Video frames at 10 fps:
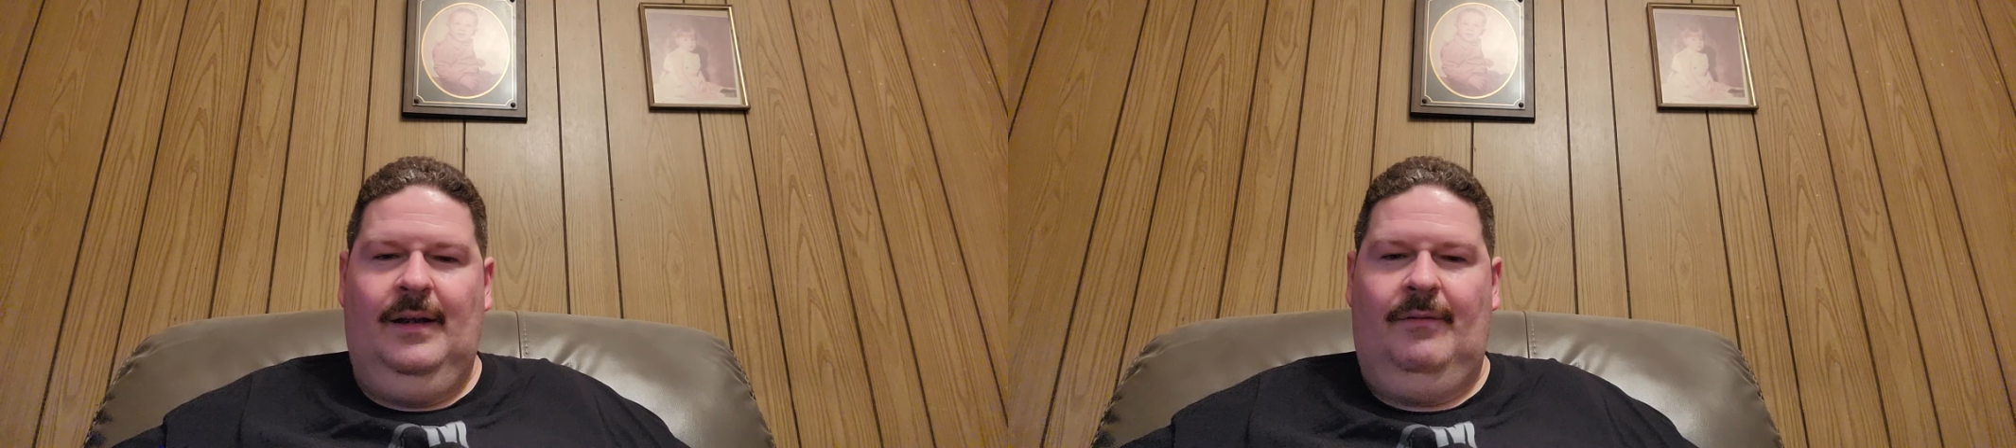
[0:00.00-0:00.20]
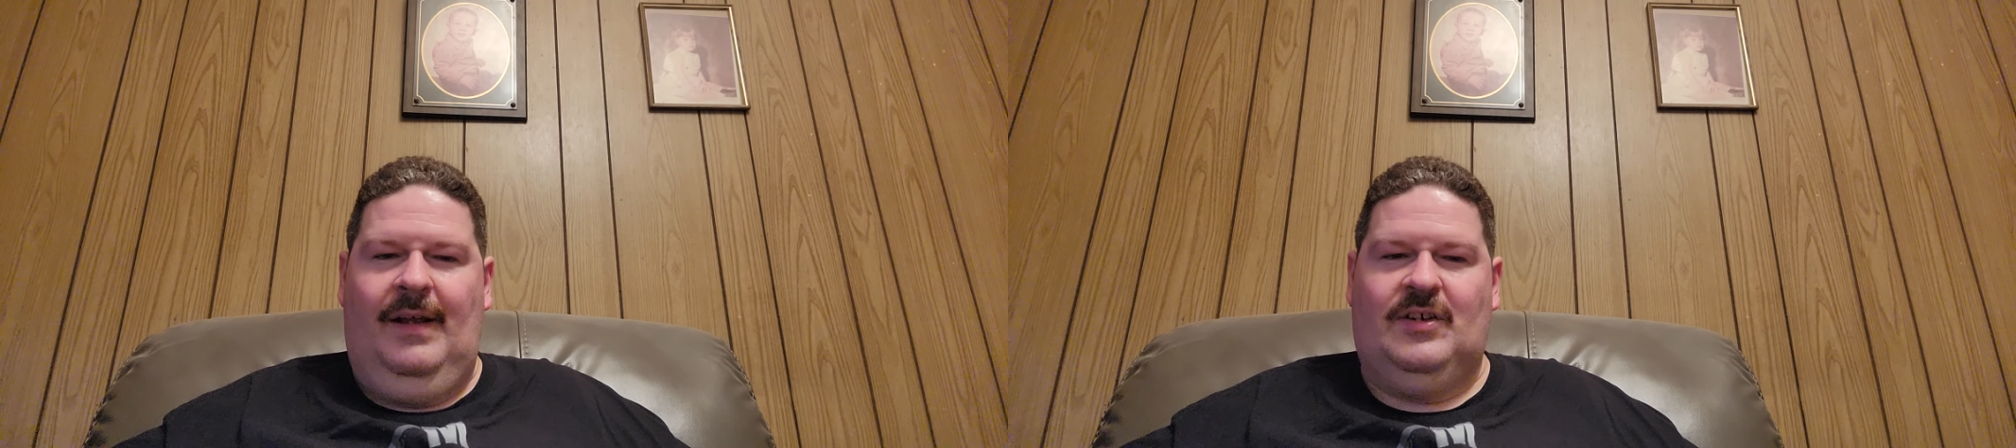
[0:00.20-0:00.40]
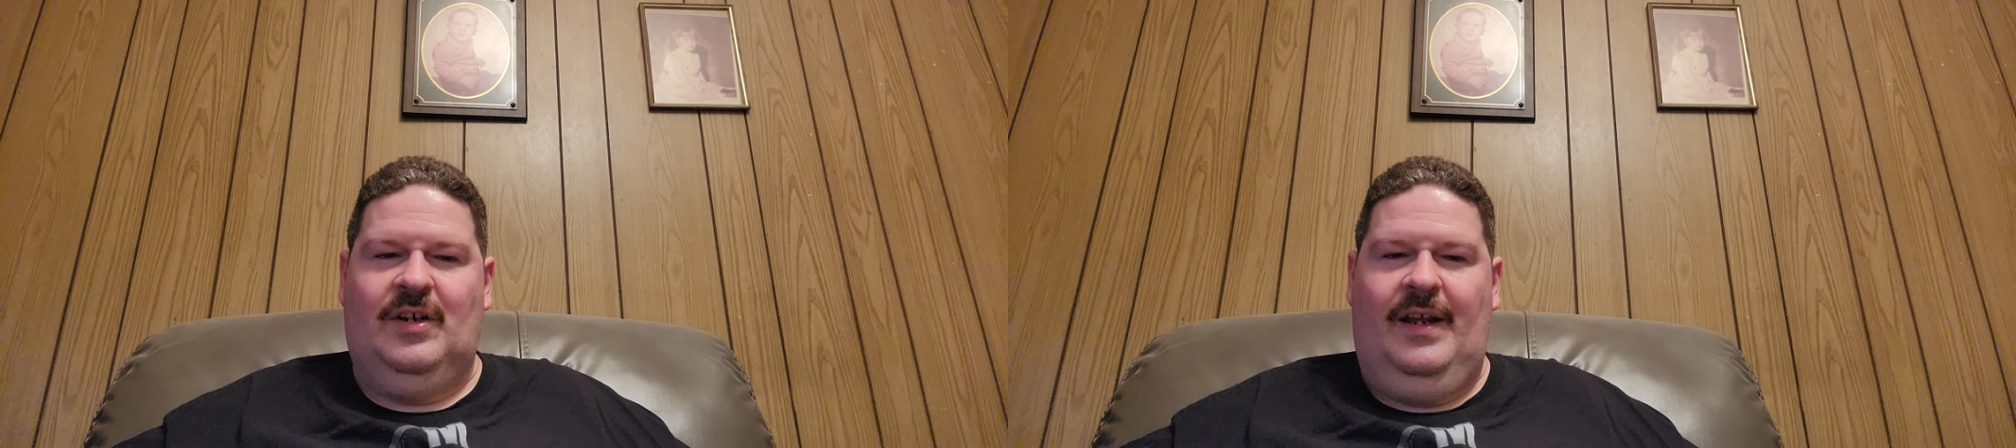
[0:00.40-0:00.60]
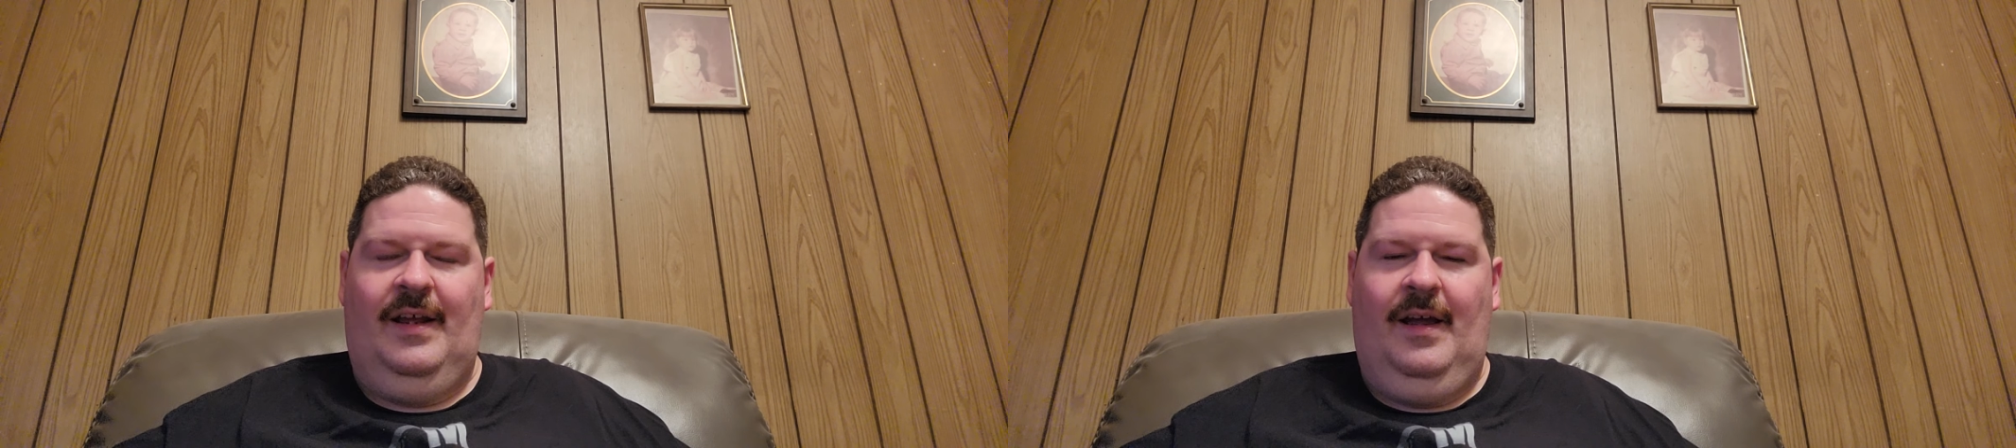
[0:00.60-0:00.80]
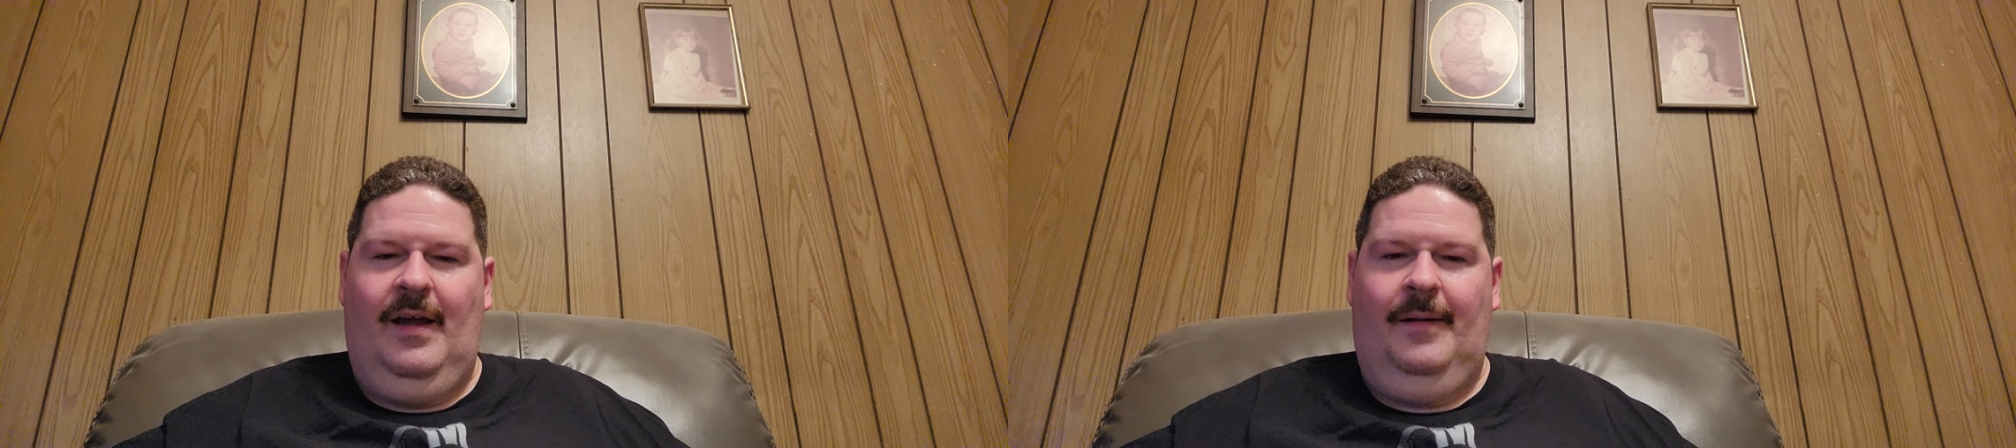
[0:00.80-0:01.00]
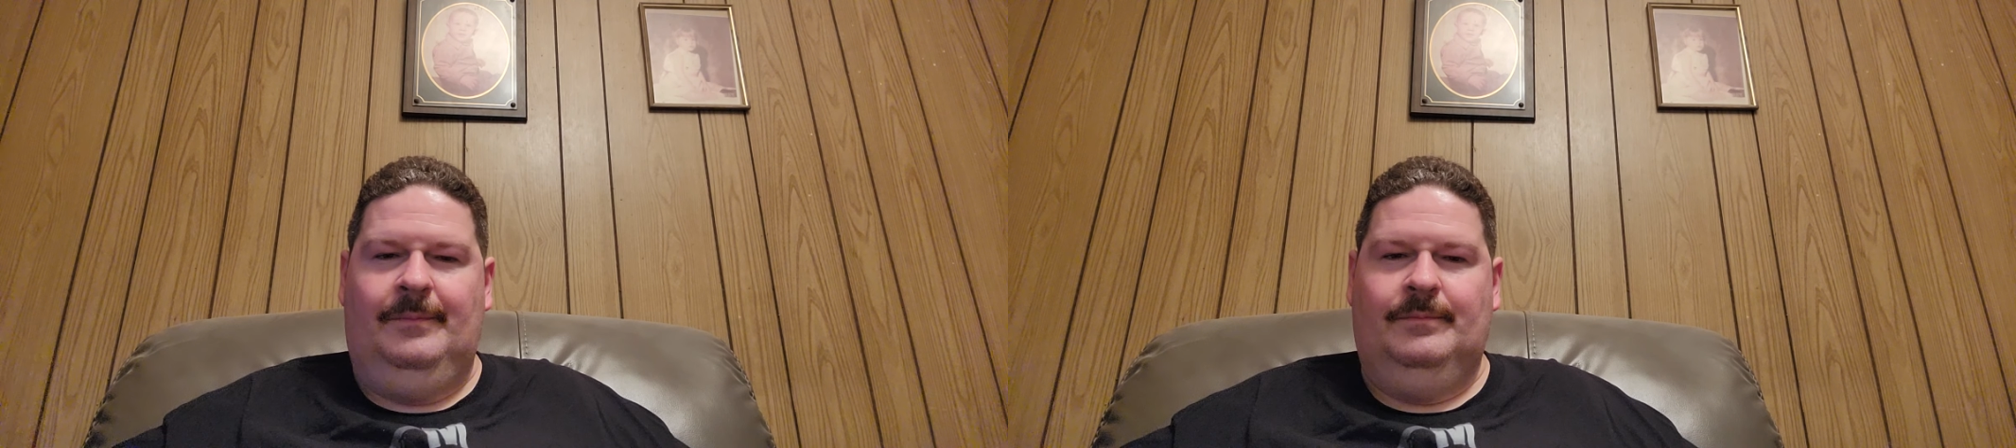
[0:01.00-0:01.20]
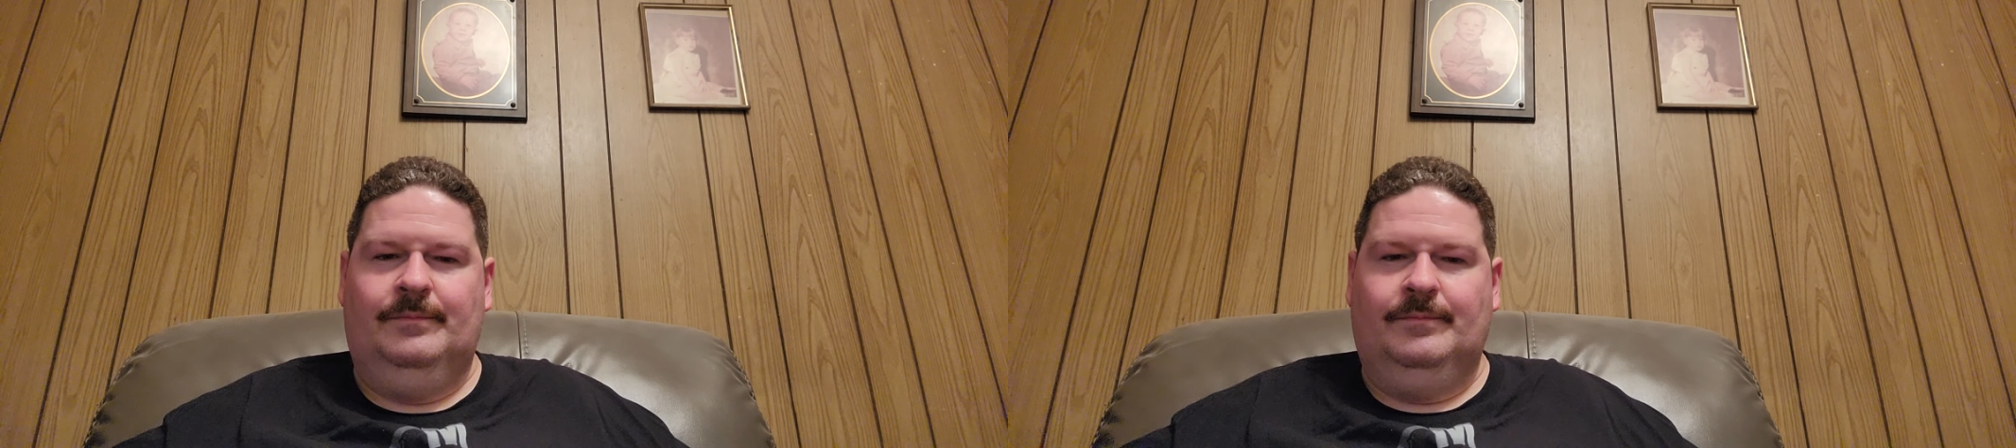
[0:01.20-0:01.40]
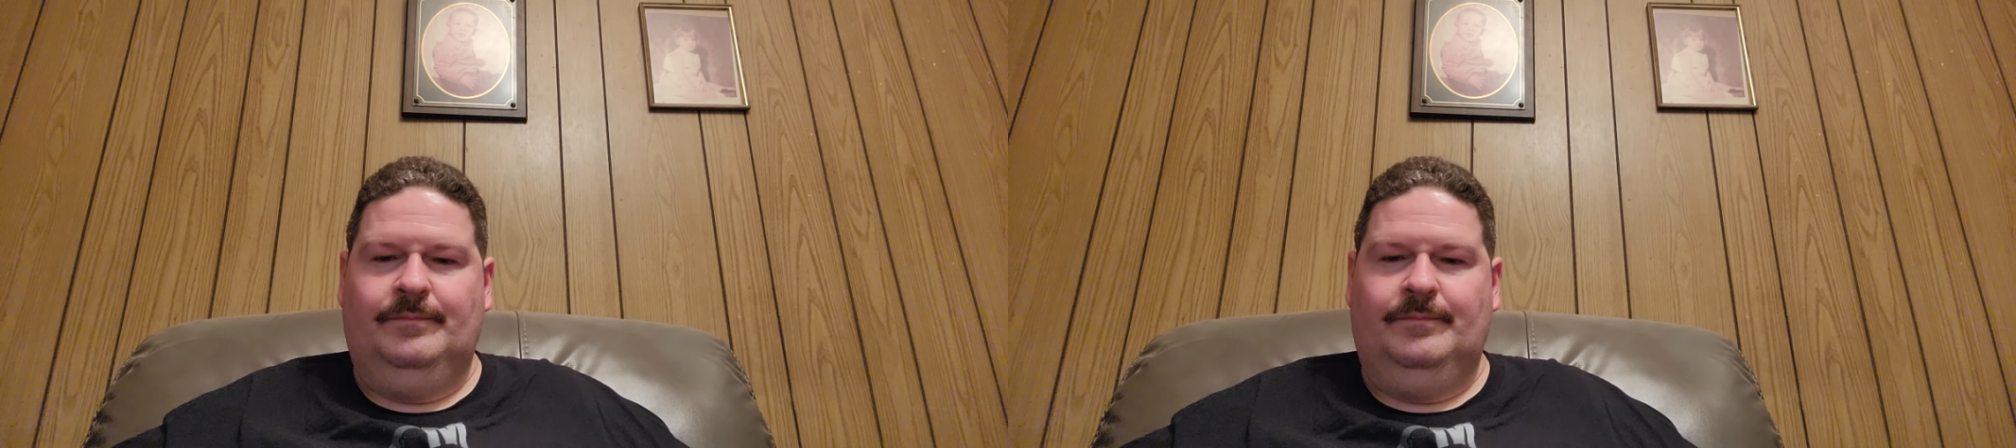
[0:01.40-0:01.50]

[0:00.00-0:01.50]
Eventually, um,